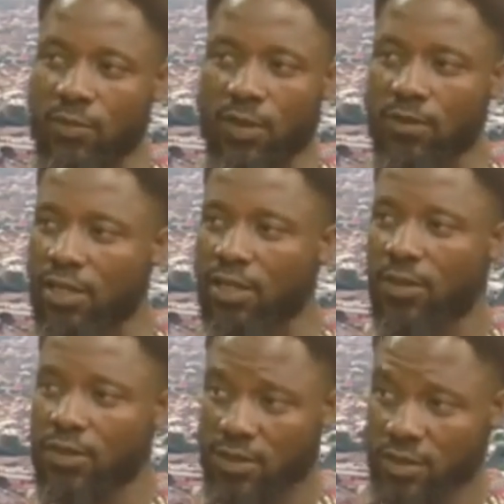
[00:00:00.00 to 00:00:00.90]
you may not take
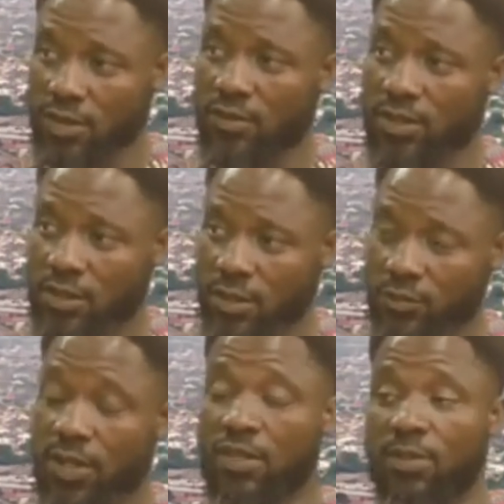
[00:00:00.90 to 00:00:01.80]
the person seriously.
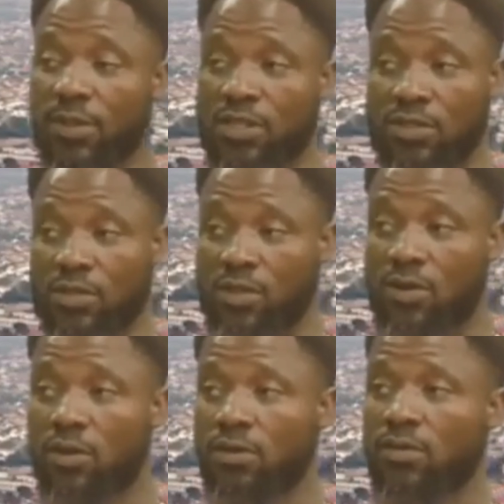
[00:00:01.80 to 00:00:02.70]
You may think the person is just
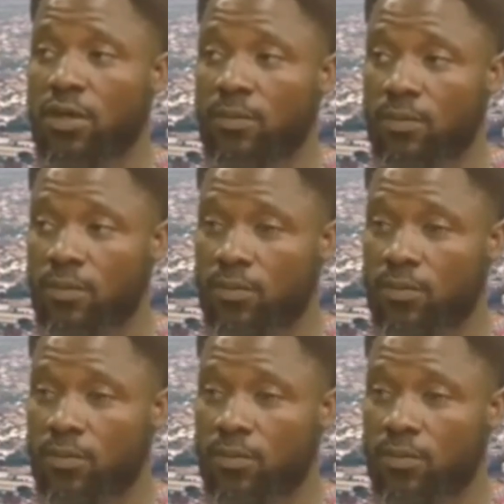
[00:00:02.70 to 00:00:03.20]
hungry